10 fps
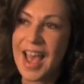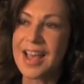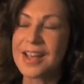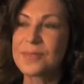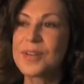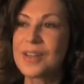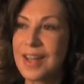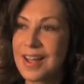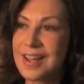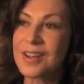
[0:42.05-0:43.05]
and
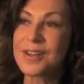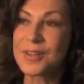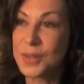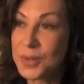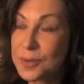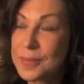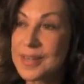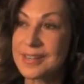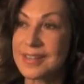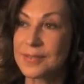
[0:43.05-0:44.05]
rely on human
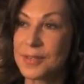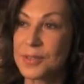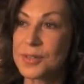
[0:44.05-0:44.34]
endeavors